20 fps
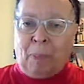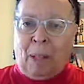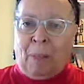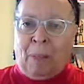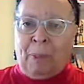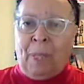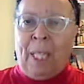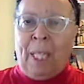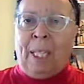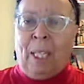
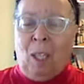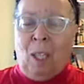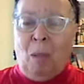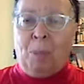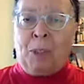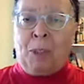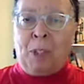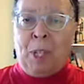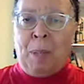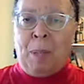that
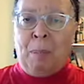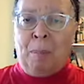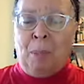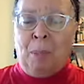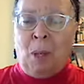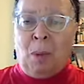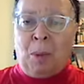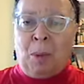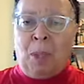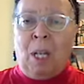helps them
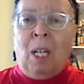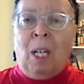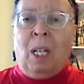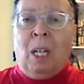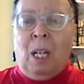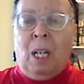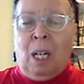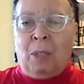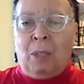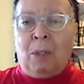both
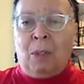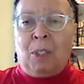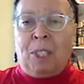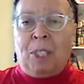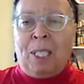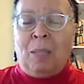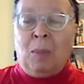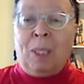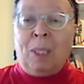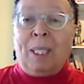
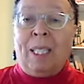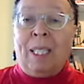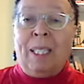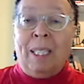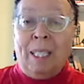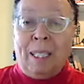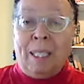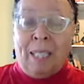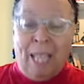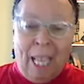understand what they
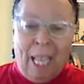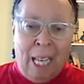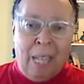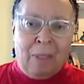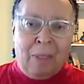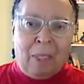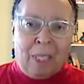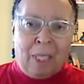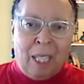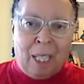need to
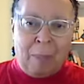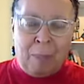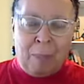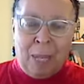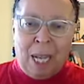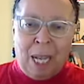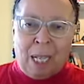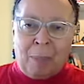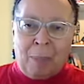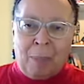have in that
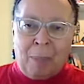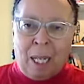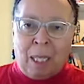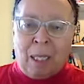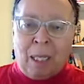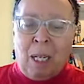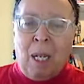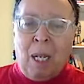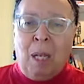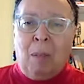backpack,
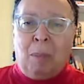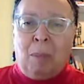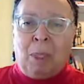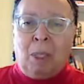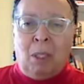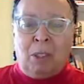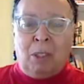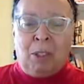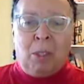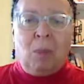but
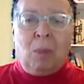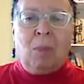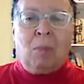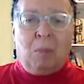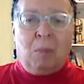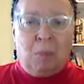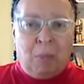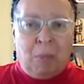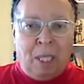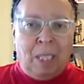also
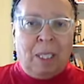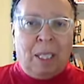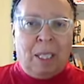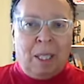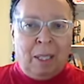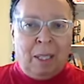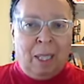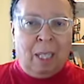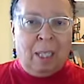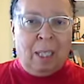really
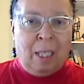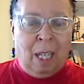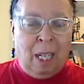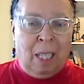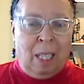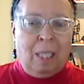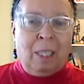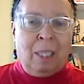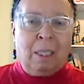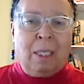then
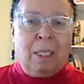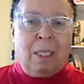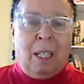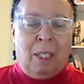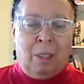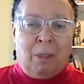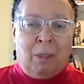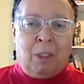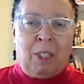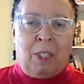honestly
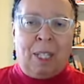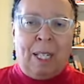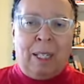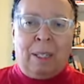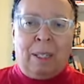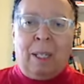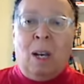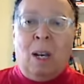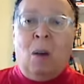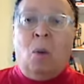
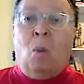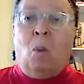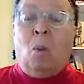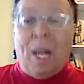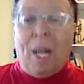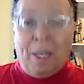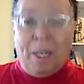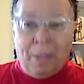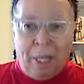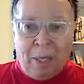understand
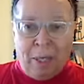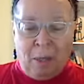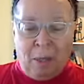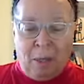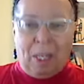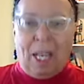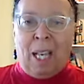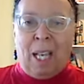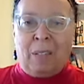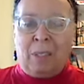why they
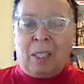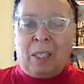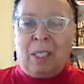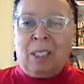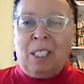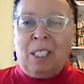don't have it,